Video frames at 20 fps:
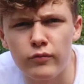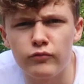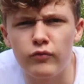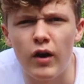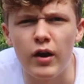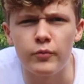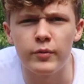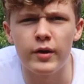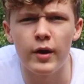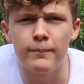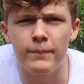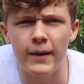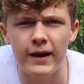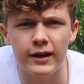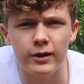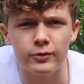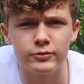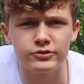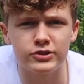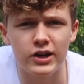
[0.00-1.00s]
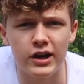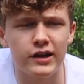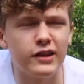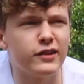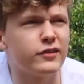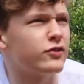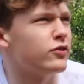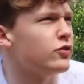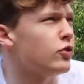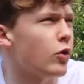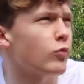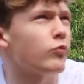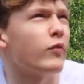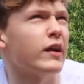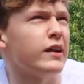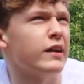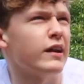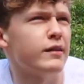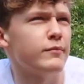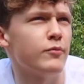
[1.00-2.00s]
Right, we are back outside. It's not
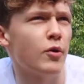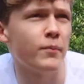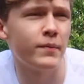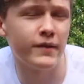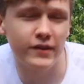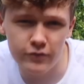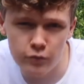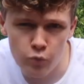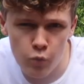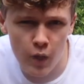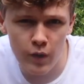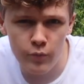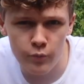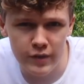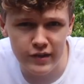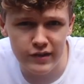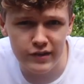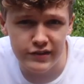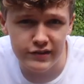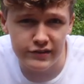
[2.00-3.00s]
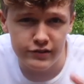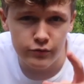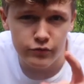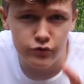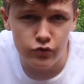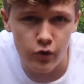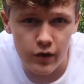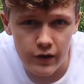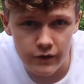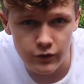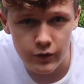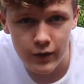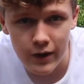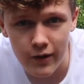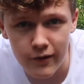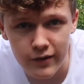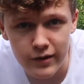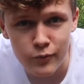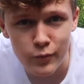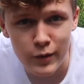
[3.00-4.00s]
raining anymore, but it's quite windy, so sorry if you
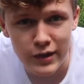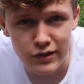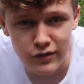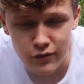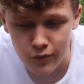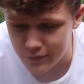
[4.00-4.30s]
hear any wind